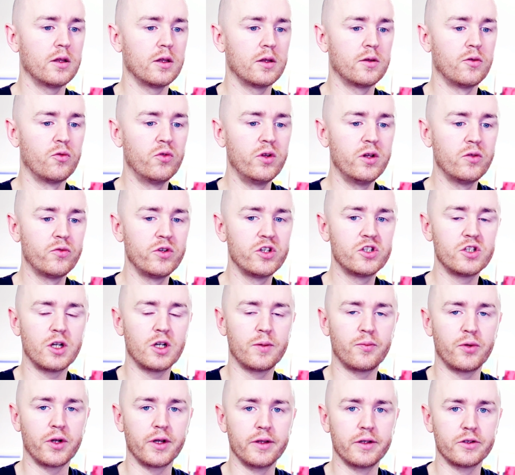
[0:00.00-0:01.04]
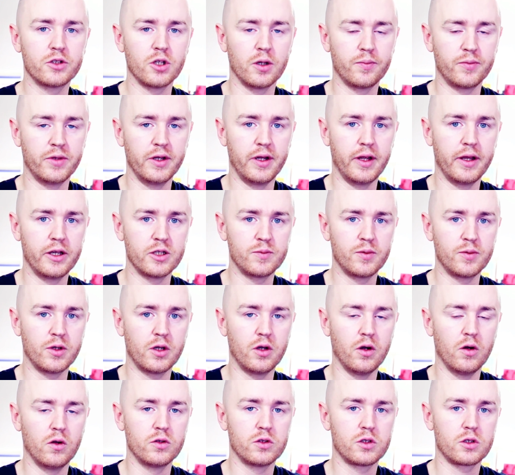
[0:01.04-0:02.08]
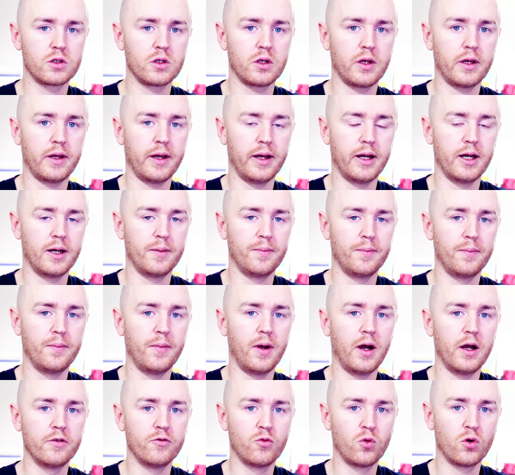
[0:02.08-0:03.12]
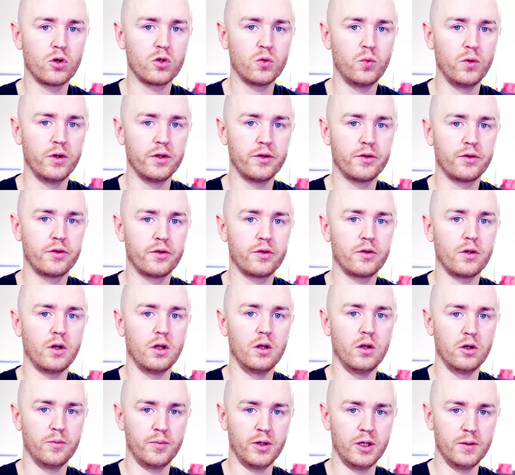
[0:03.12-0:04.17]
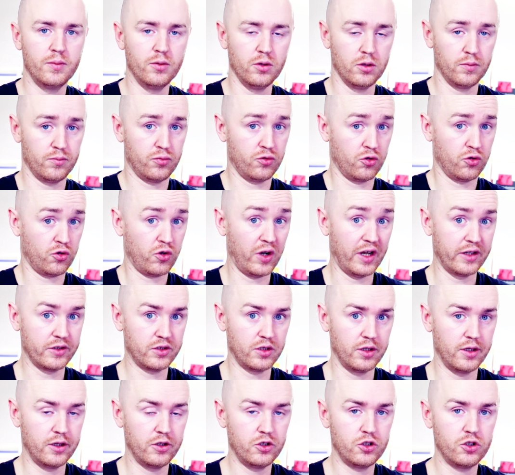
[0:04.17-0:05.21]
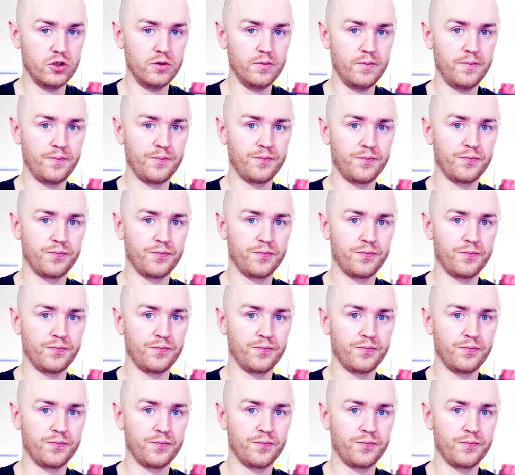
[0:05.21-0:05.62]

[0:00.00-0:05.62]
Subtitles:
The real reason I'm bringing this up today is because I've worked with a lot of people on procrastination.